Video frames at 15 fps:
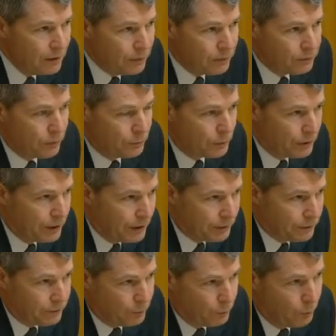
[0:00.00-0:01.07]
So
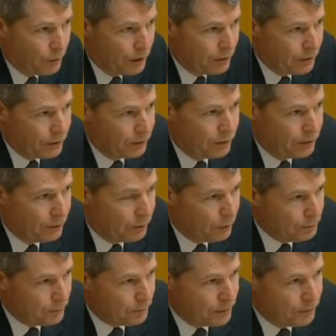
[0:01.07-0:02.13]
regardless of where an
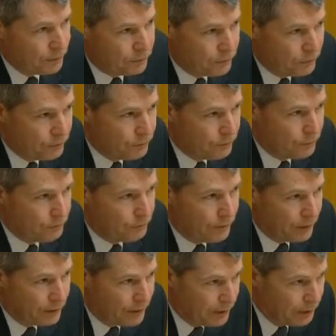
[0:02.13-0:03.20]
operator chooses to
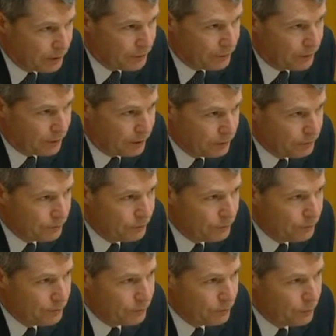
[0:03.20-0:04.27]
fly an aircraft,
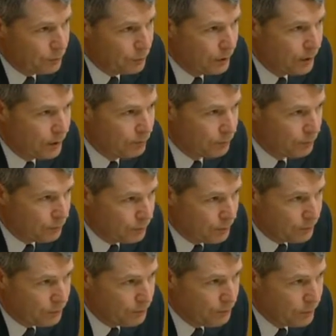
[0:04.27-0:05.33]
you would have a
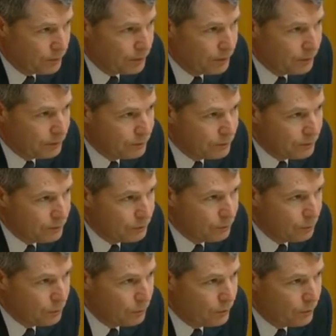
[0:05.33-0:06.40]
responsibility
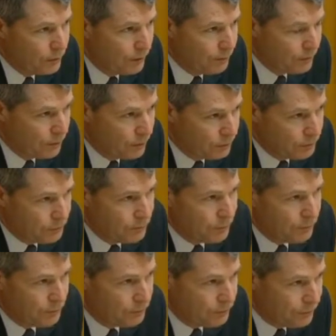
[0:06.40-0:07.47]
for having
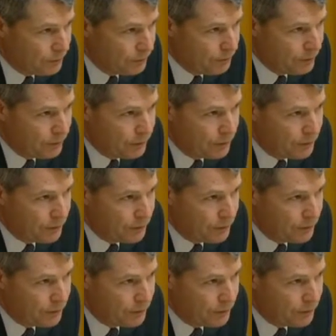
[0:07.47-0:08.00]
oversight of the safety of that